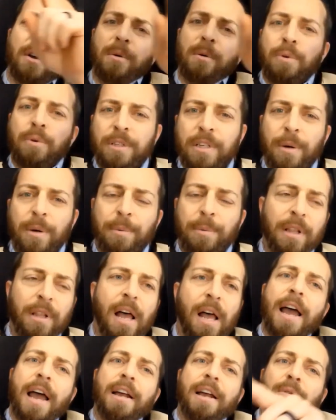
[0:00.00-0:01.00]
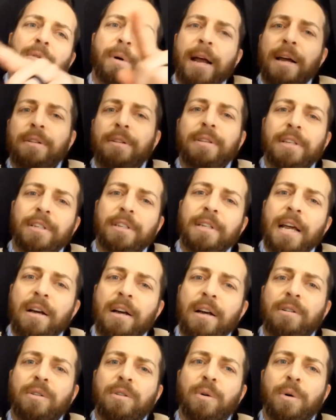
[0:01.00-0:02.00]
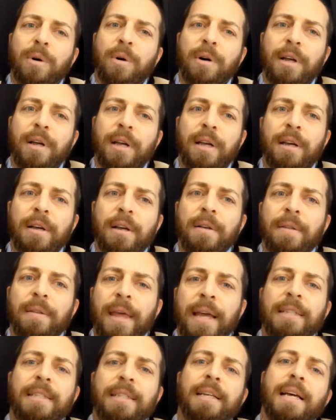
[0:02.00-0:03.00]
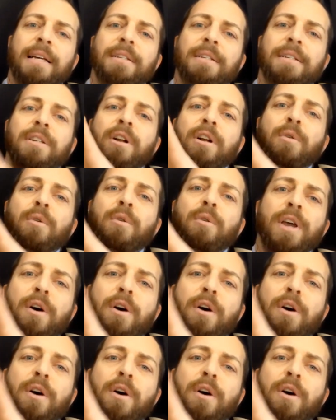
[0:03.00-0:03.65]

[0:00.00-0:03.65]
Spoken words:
puts up a line around this territory and says, you know, we